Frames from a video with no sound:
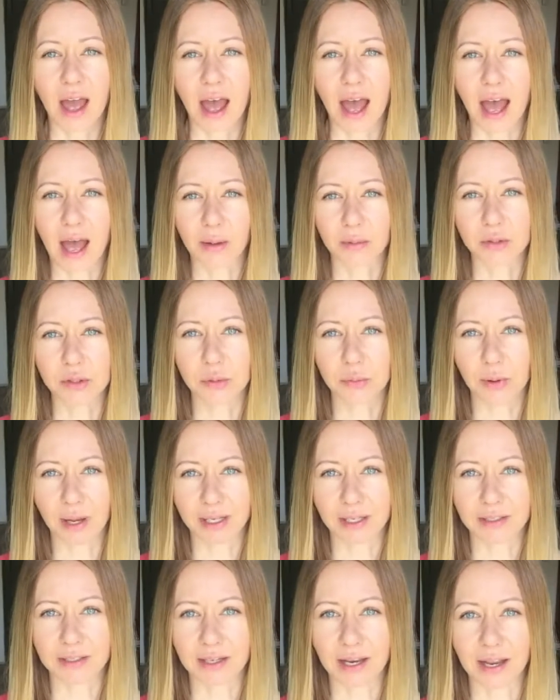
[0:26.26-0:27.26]
how to
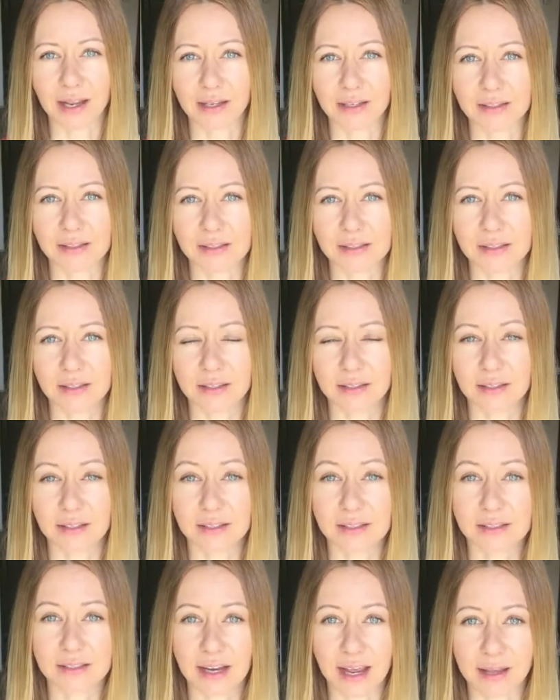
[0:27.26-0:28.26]
recognize the
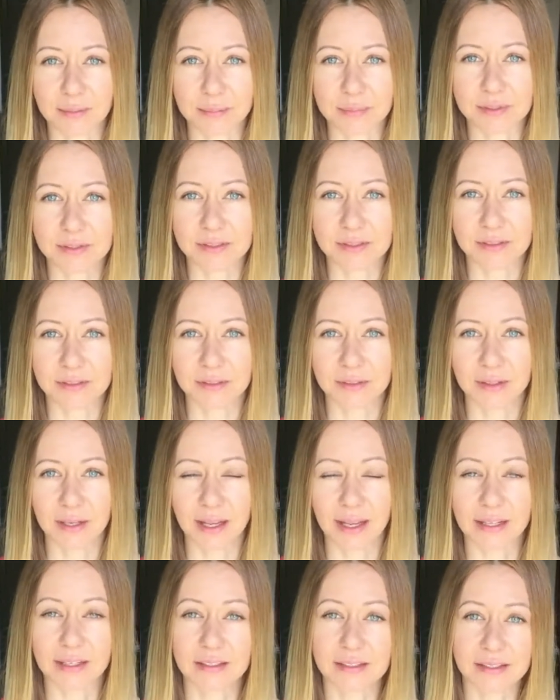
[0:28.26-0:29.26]
steps
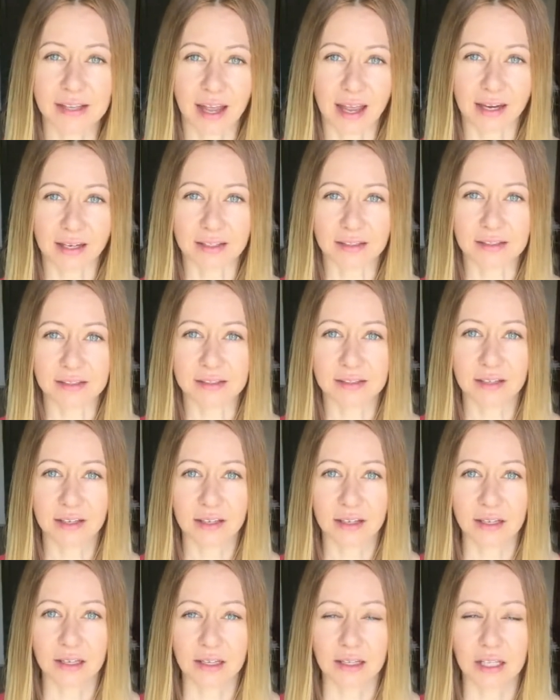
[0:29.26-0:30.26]
and the signs
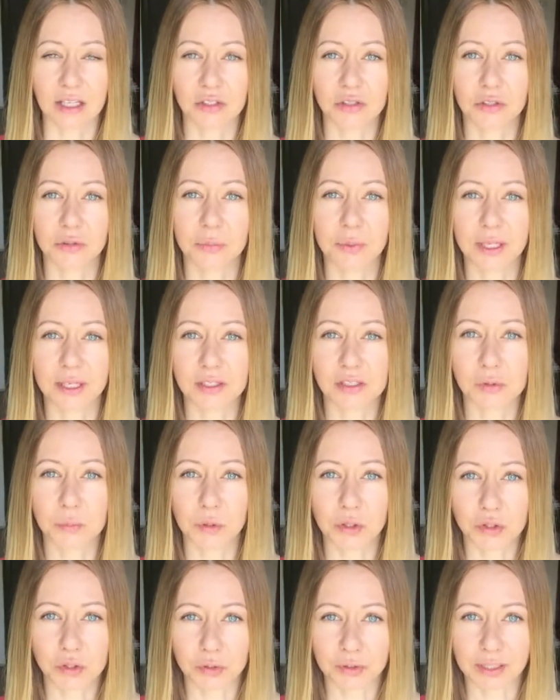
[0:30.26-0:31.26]
that you're being
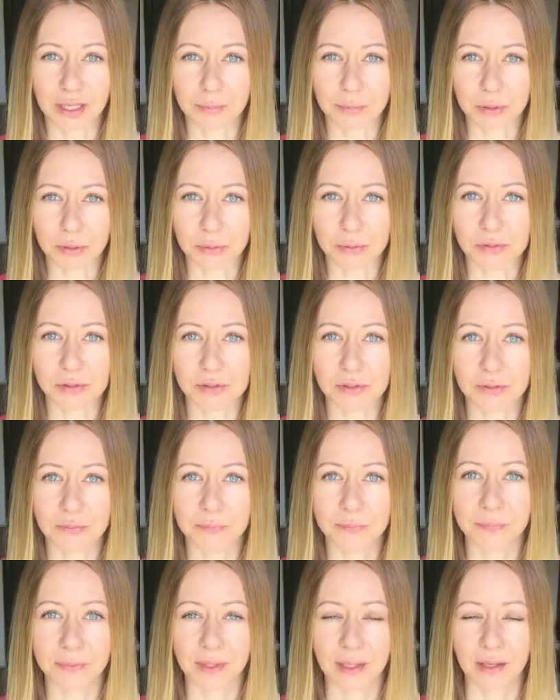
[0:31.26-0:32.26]
spiritually abused.
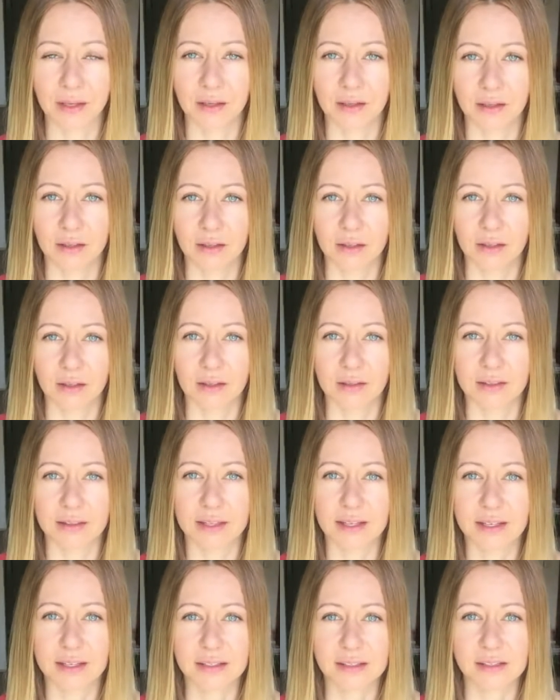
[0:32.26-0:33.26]

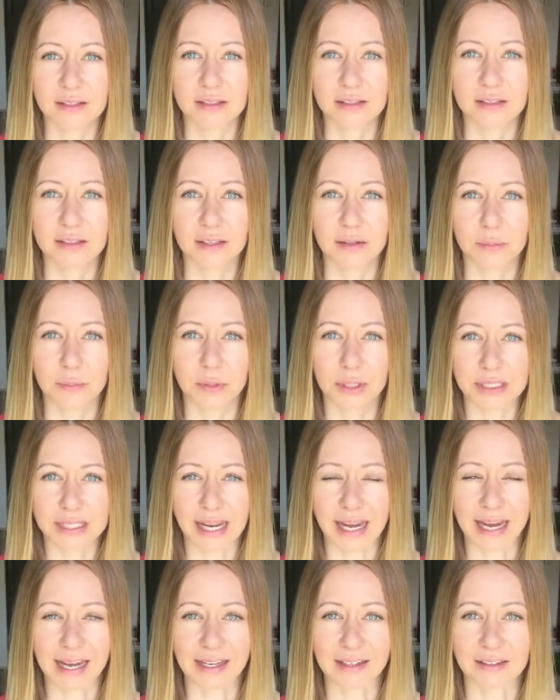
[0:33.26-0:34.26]
This
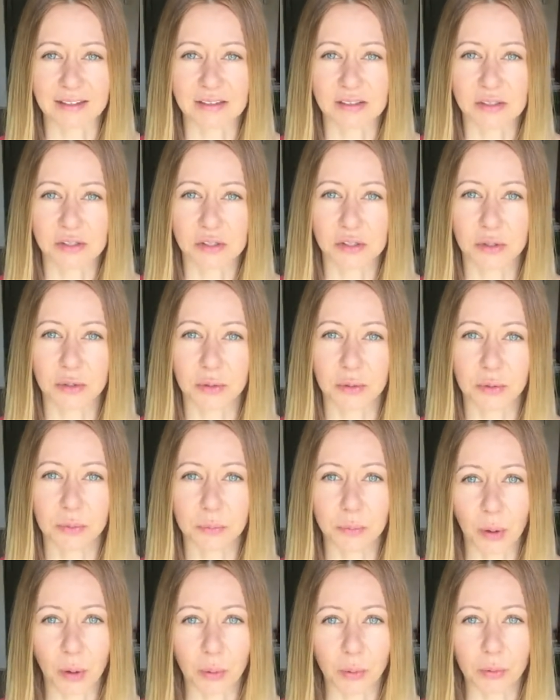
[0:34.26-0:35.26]
pertains to
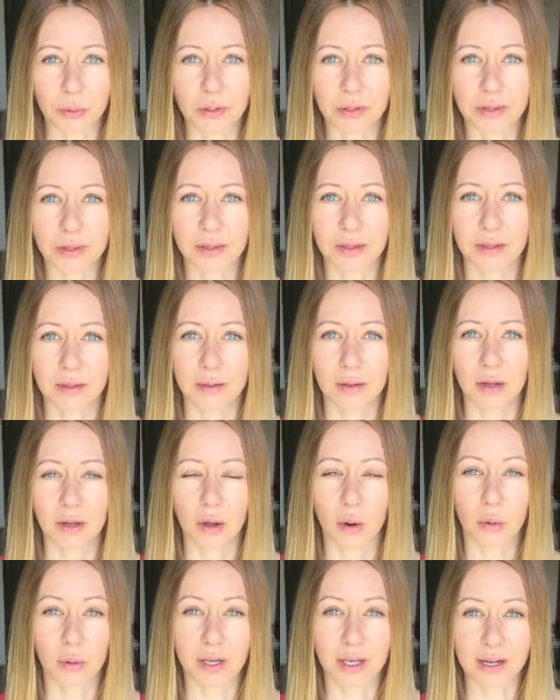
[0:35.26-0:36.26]
both
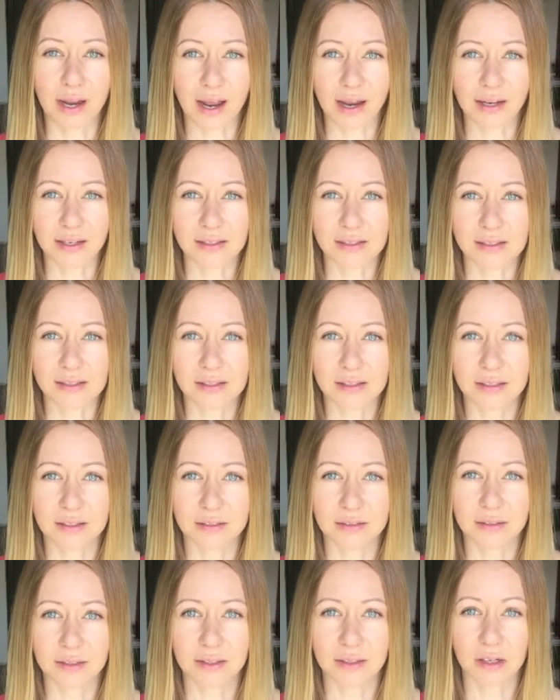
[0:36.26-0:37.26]
organized
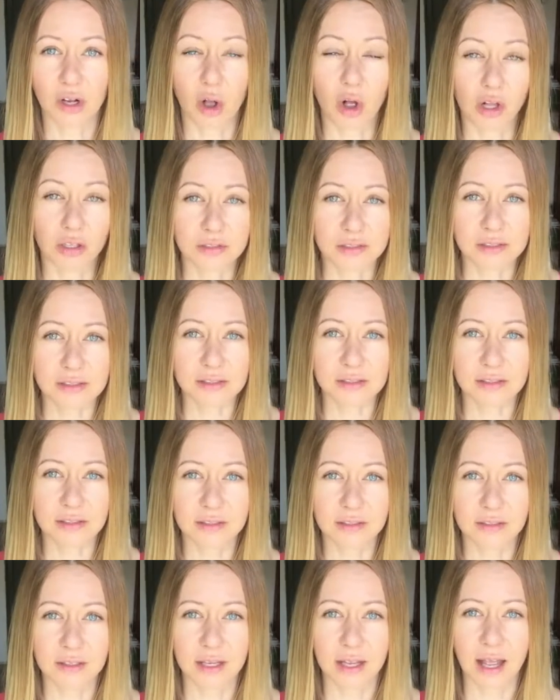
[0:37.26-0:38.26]
cults
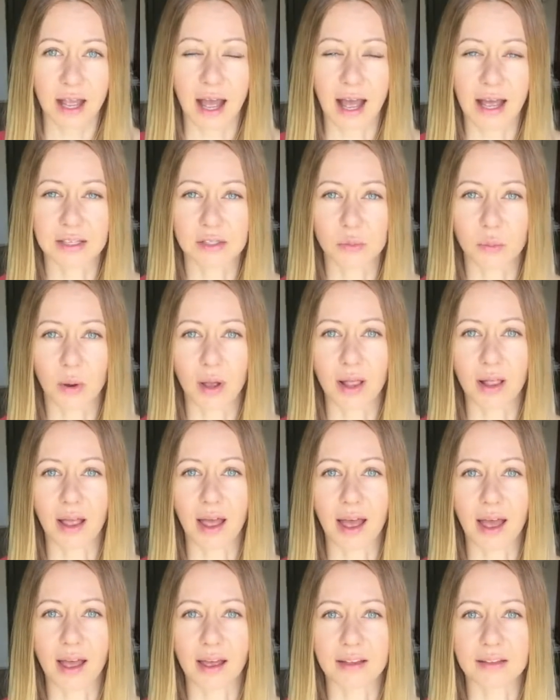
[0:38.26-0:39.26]
as well
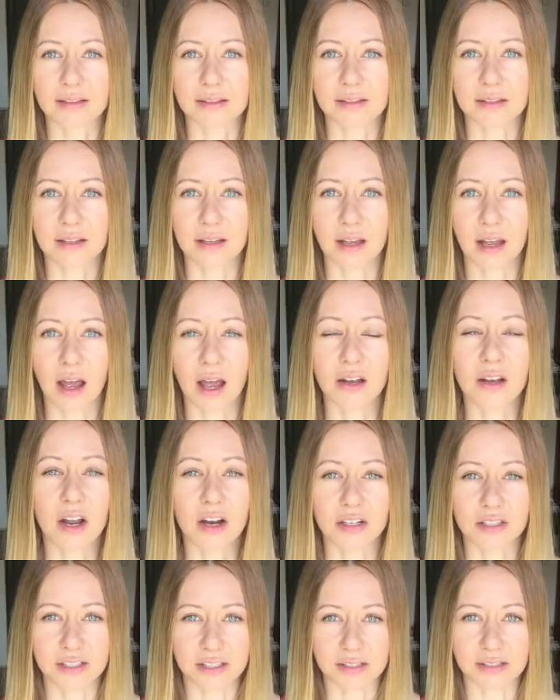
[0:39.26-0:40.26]
as a
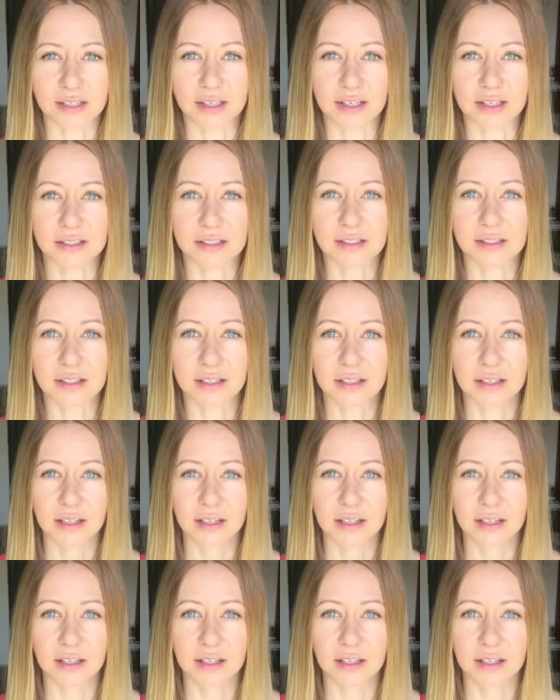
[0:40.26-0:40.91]
narcissist